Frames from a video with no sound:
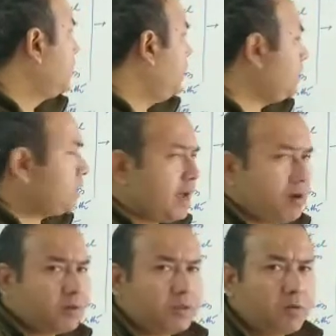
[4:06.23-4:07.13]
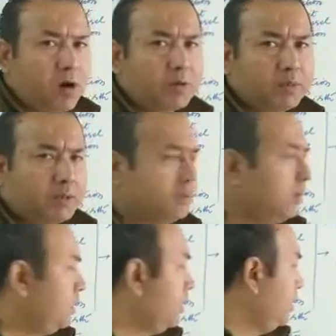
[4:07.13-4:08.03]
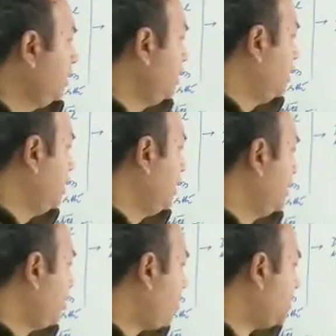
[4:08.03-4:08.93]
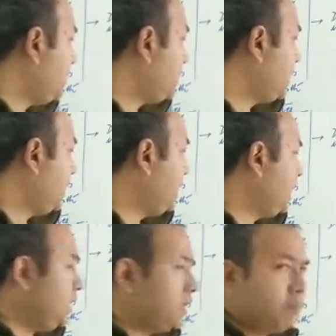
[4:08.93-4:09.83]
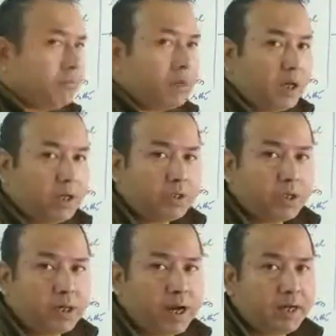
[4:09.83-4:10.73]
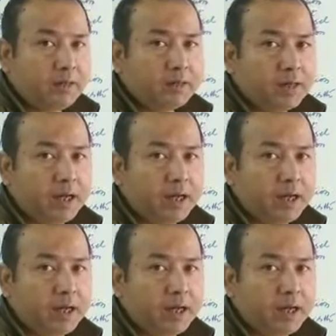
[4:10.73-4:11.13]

this thyroxine hormone causes cretinism in children.